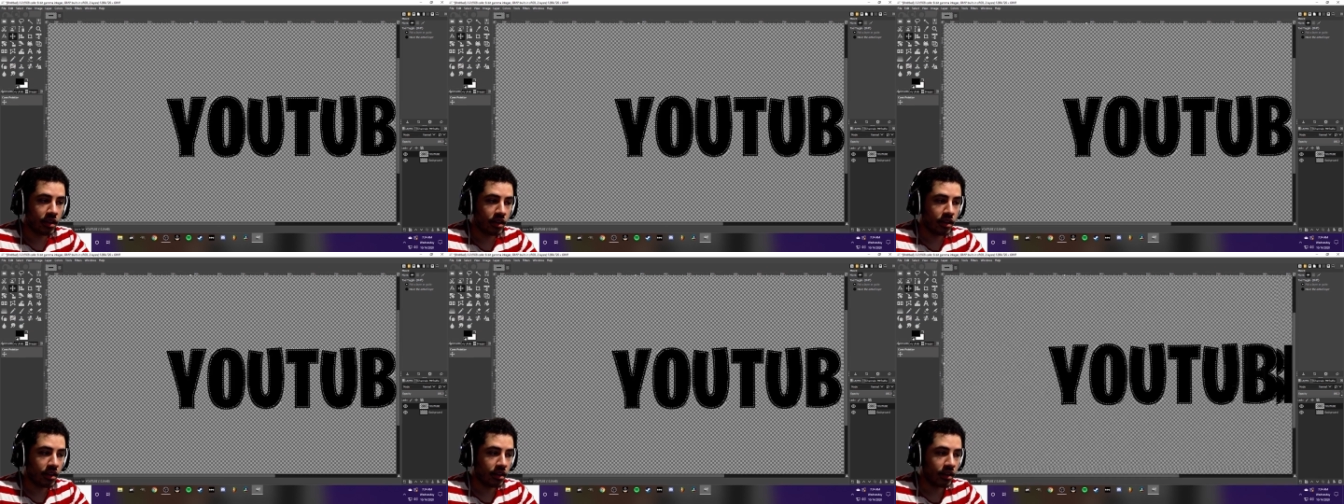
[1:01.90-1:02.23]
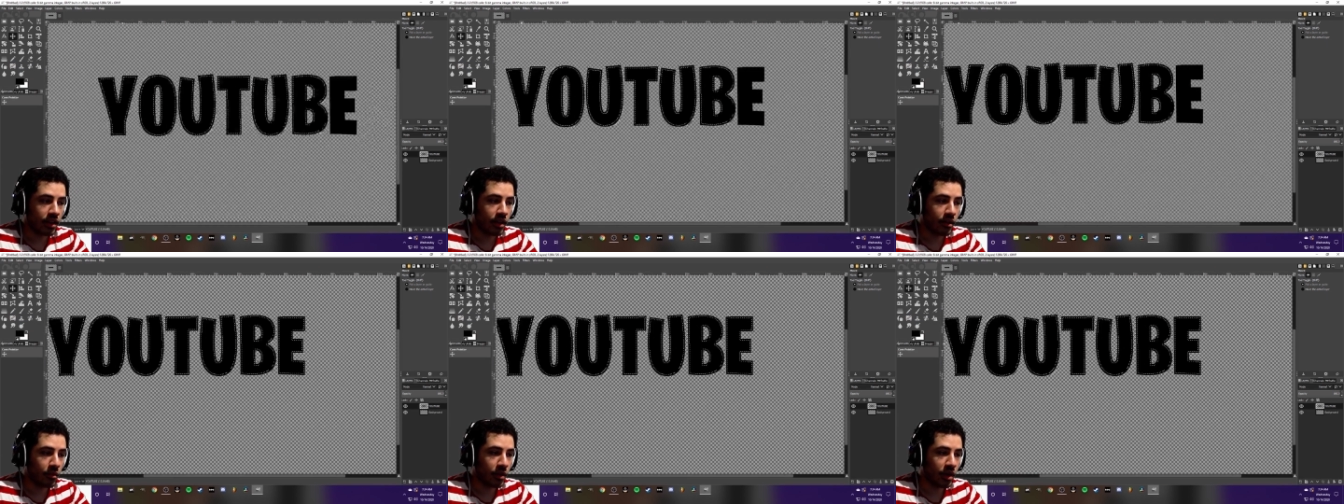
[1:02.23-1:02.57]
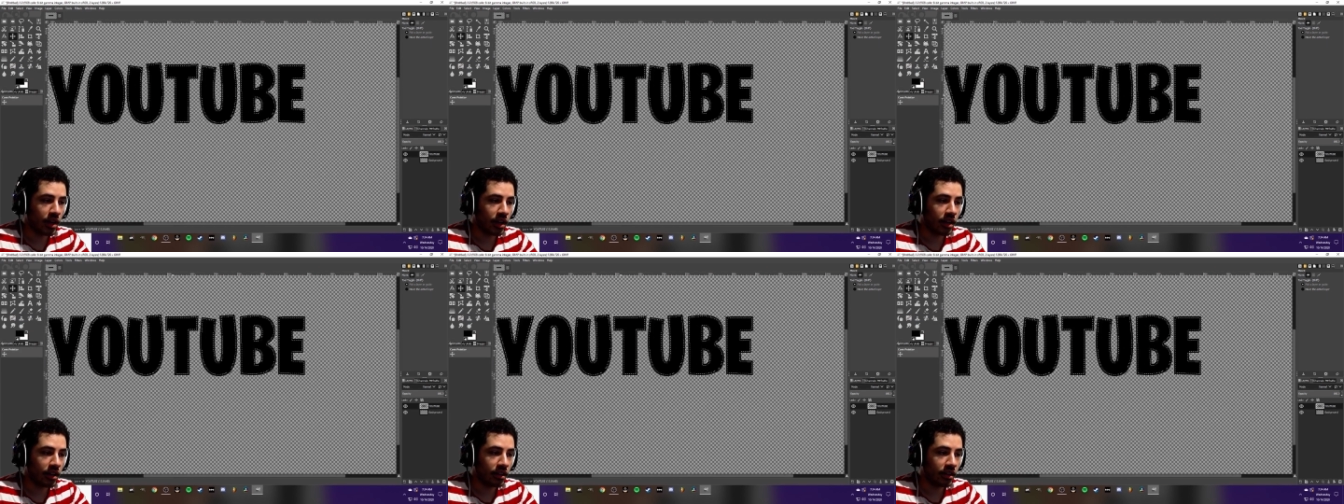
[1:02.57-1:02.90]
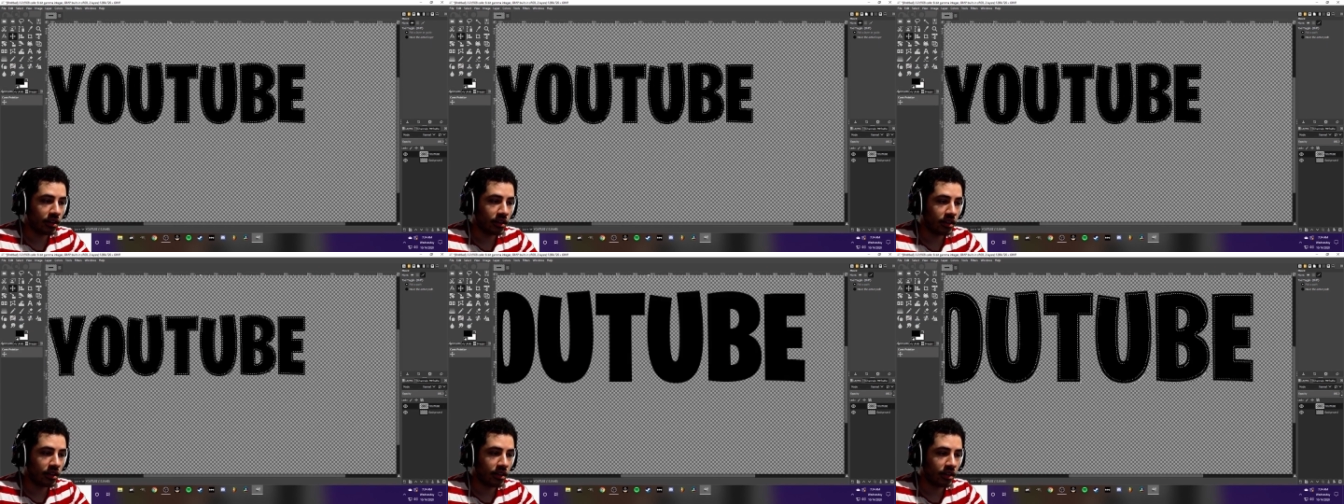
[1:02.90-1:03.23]
That way
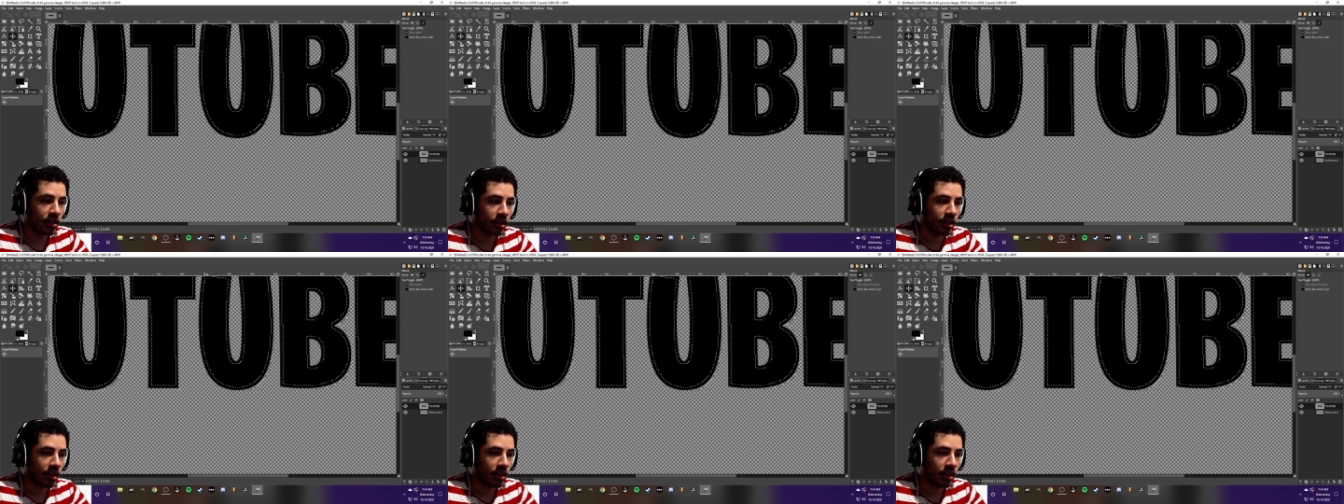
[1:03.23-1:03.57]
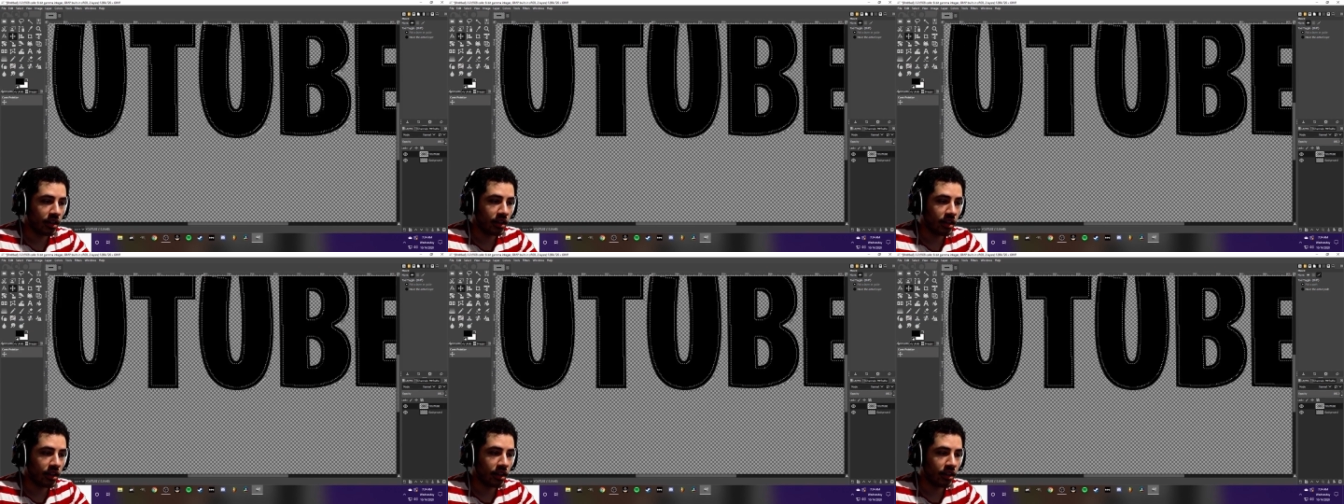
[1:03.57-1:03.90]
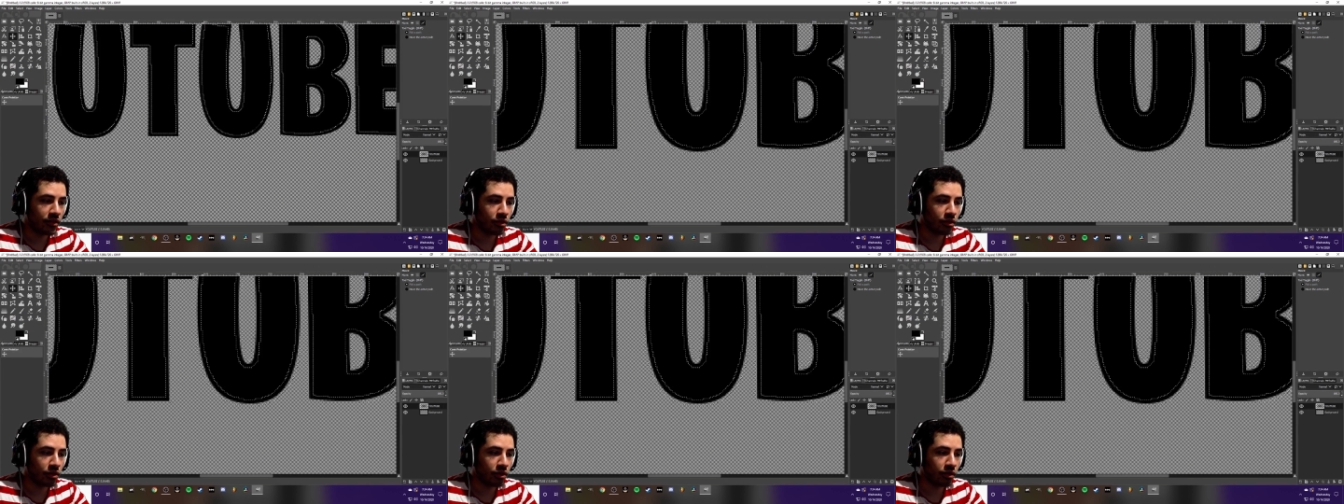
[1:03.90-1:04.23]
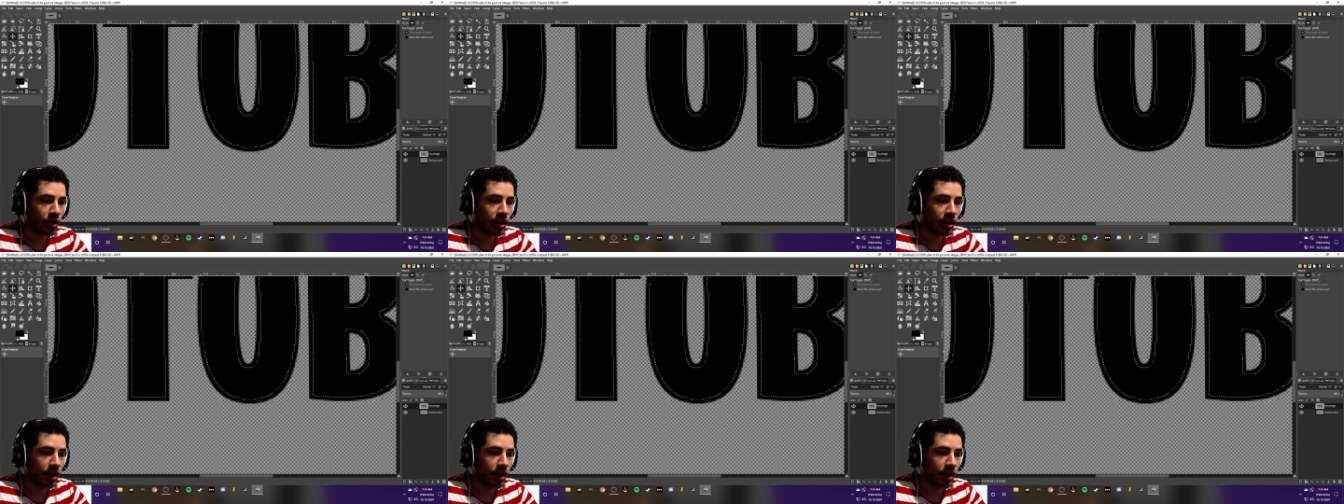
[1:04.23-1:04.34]
it gives you a little